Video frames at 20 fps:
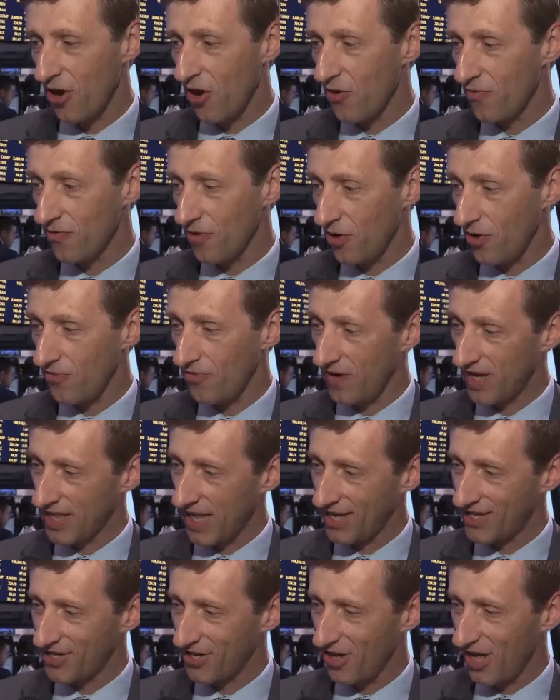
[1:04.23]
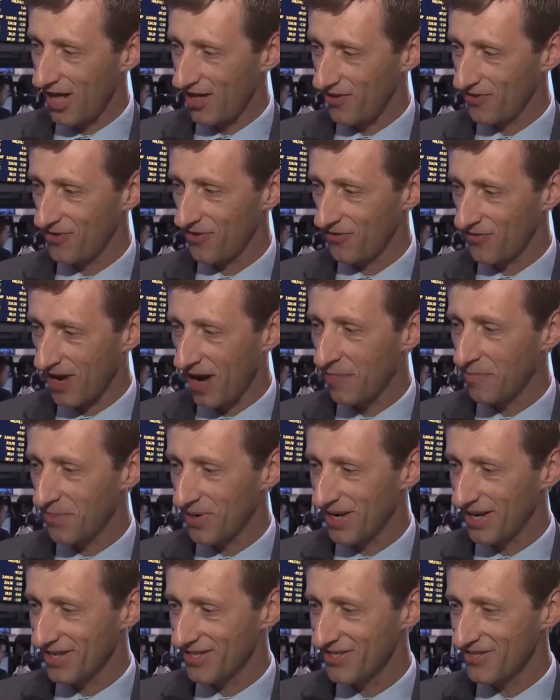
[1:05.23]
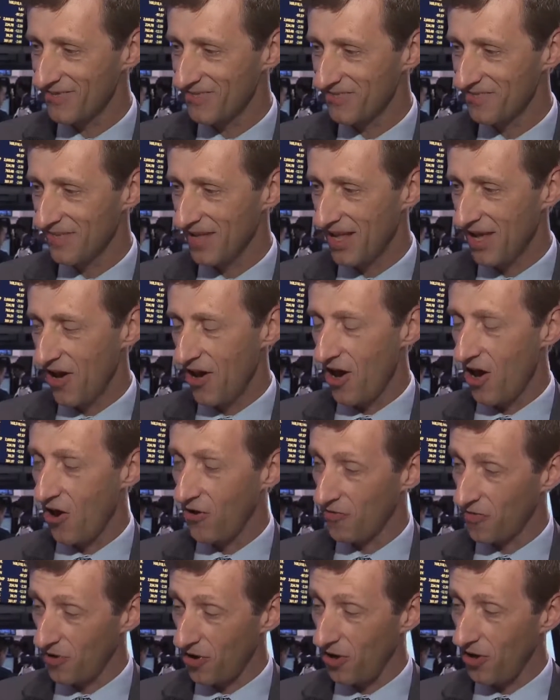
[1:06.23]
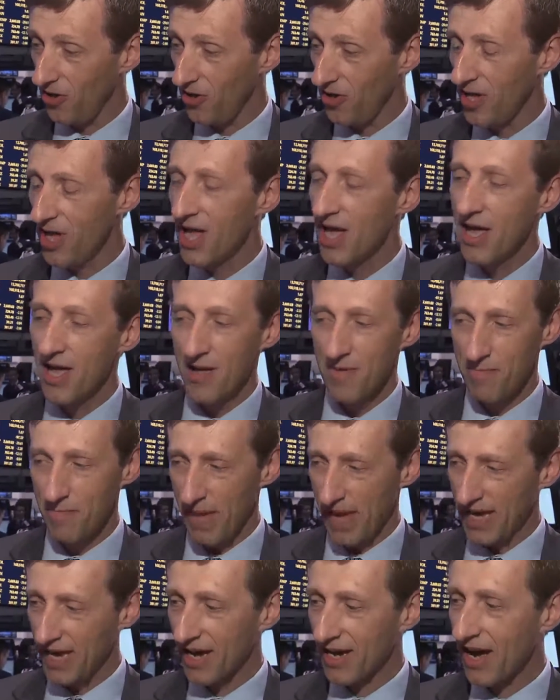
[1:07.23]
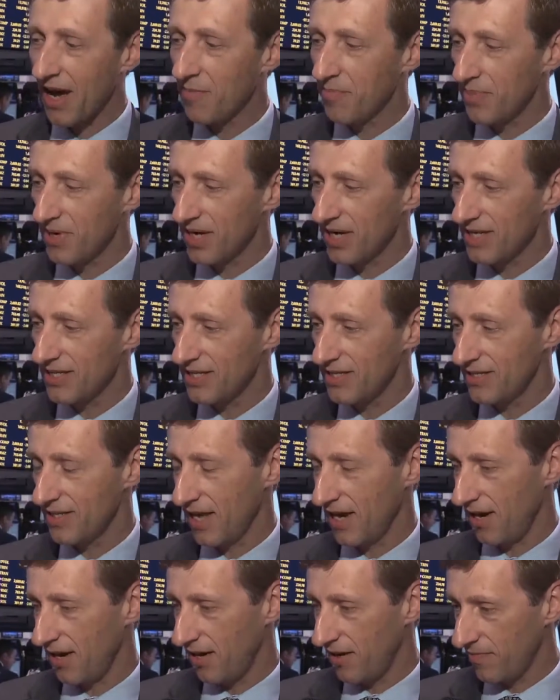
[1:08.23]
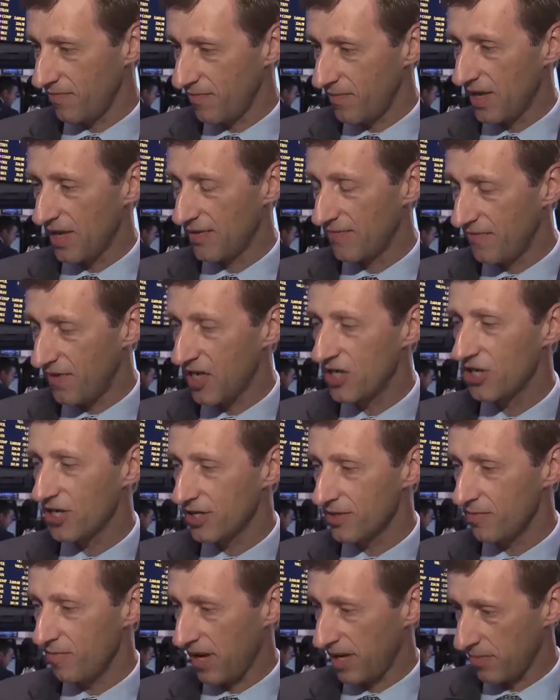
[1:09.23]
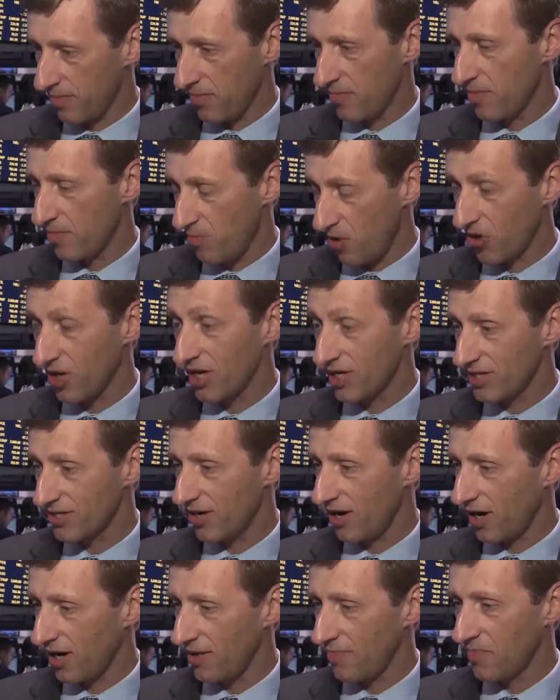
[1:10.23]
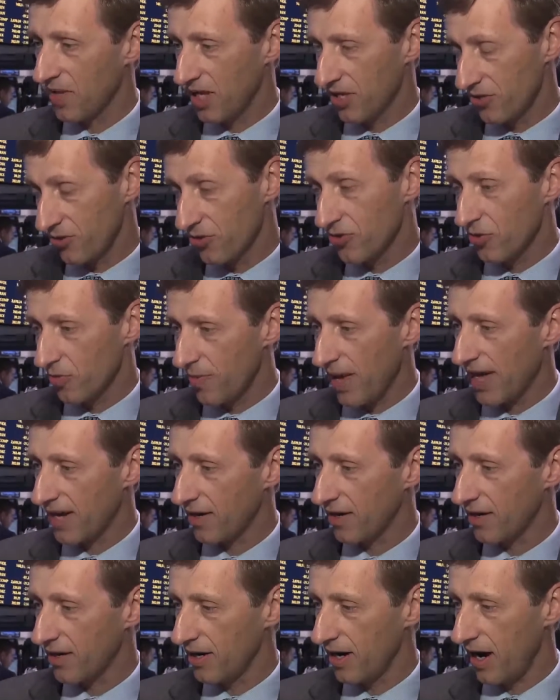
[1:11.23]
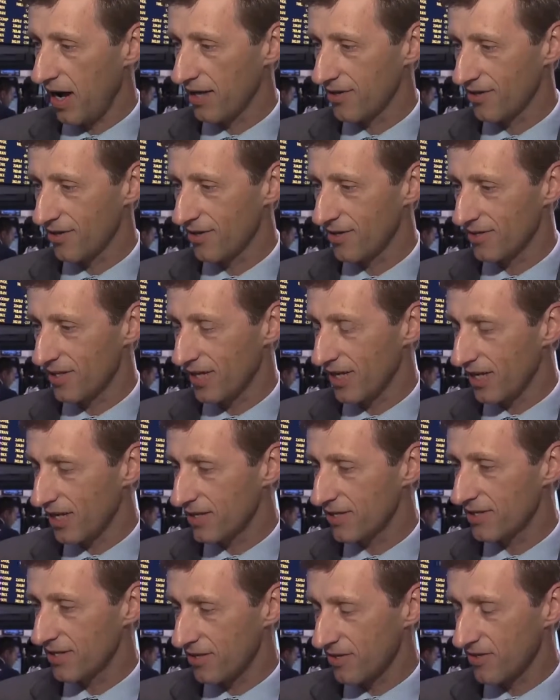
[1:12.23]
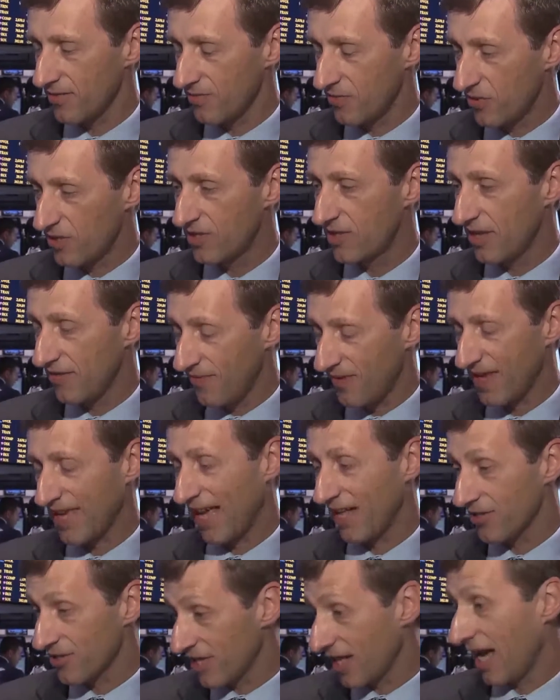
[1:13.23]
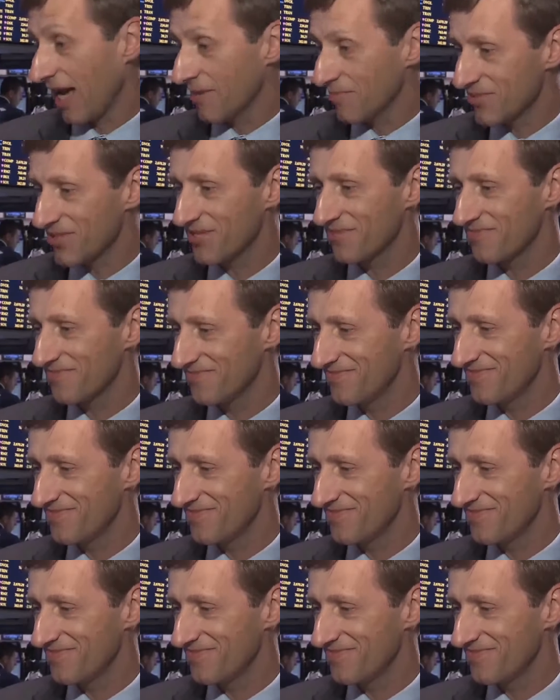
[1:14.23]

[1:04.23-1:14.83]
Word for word: overall financial health of companies. Overall, mega companies that are envisioned by Morningstar to do better under these difficult times.